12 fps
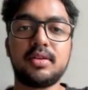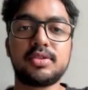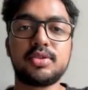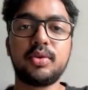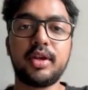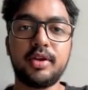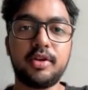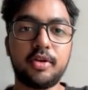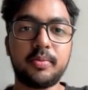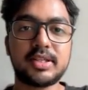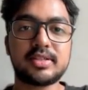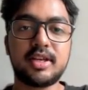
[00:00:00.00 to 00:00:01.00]
So here
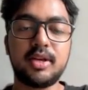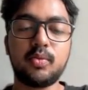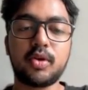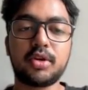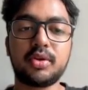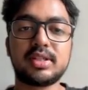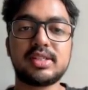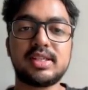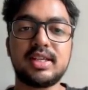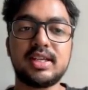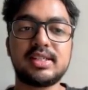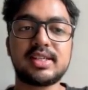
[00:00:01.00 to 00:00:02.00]
on my screen, what you can
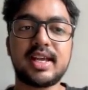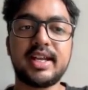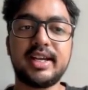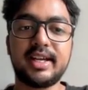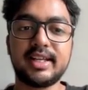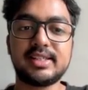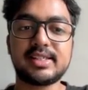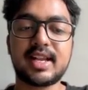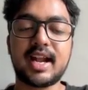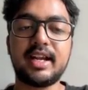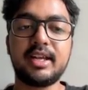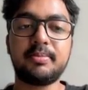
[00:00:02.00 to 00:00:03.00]
see is n8n's
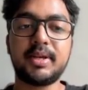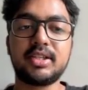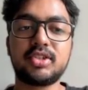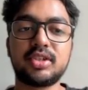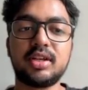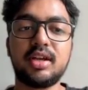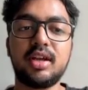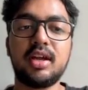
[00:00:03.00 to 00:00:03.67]
landing page.